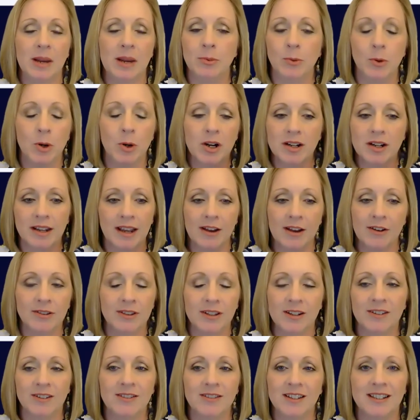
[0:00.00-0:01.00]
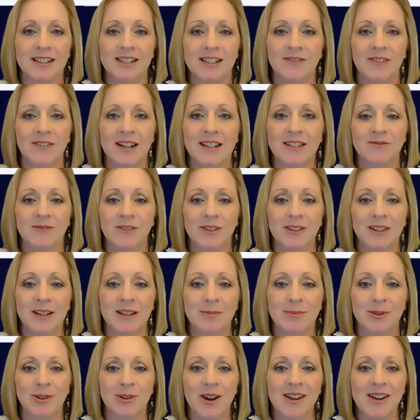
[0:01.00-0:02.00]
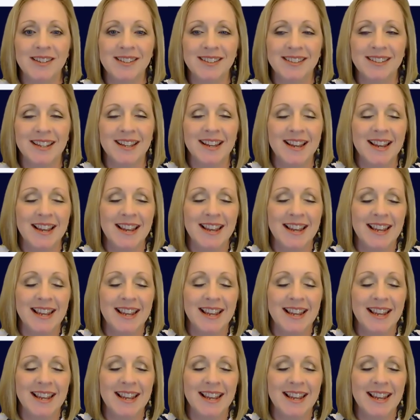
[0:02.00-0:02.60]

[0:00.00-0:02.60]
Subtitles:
paperwork out there that define fair labor laws.